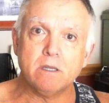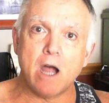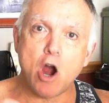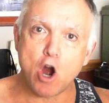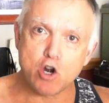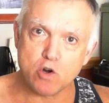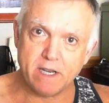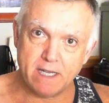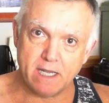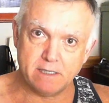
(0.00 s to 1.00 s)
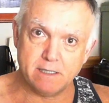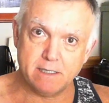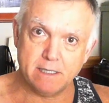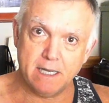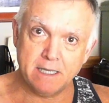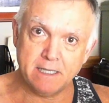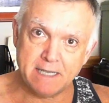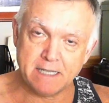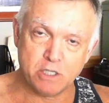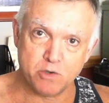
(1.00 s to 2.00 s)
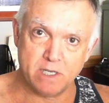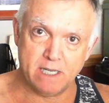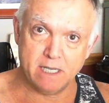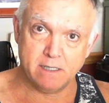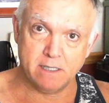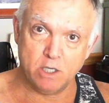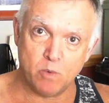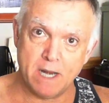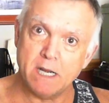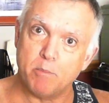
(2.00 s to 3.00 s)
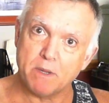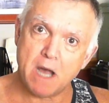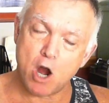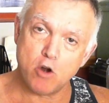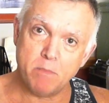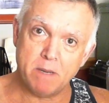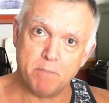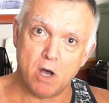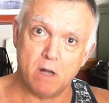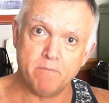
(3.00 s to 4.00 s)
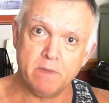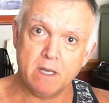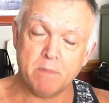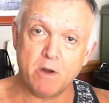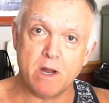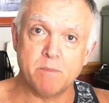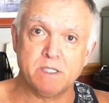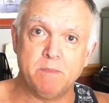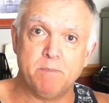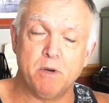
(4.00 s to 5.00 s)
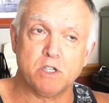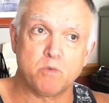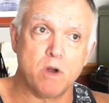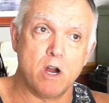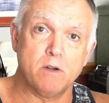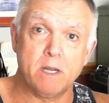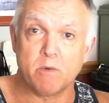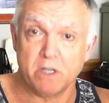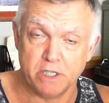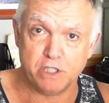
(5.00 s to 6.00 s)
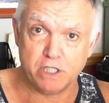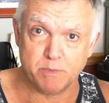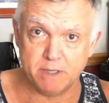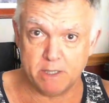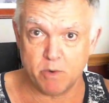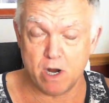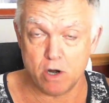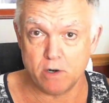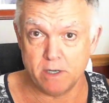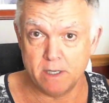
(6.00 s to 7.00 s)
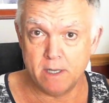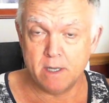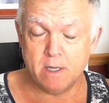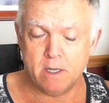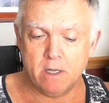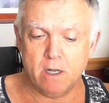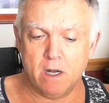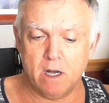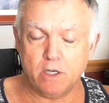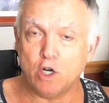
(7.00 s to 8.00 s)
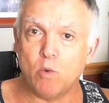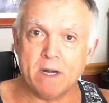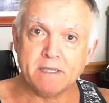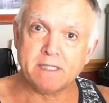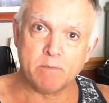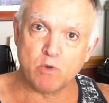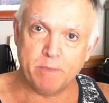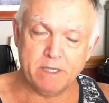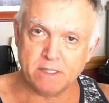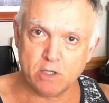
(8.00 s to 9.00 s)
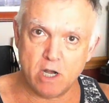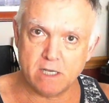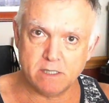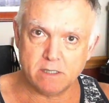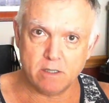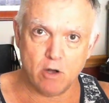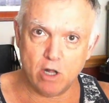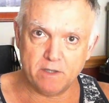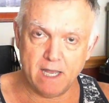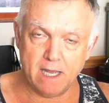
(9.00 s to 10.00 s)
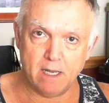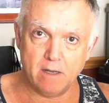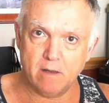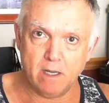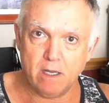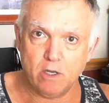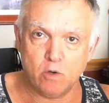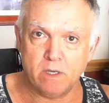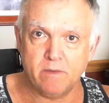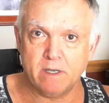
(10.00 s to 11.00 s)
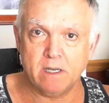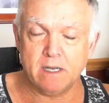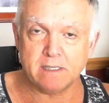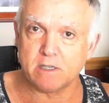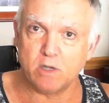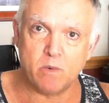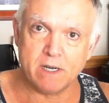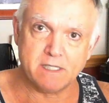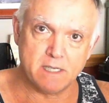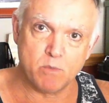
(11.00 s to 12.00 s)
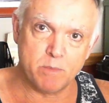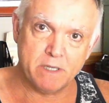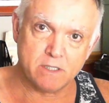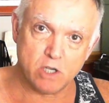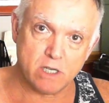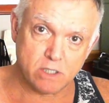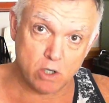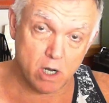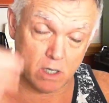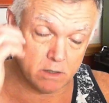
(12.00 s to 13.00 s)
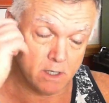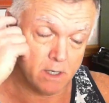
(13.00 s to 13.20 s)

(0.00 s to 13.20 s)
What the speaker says: harder it gets and the denser it gets, and you wind up with a hard meatball. My grandma's meatballs were hard. They were delicious, but they were hard. You don't want to simmer them in the sauce all day. You don't even necessarily want to simmer them in the sauce at all.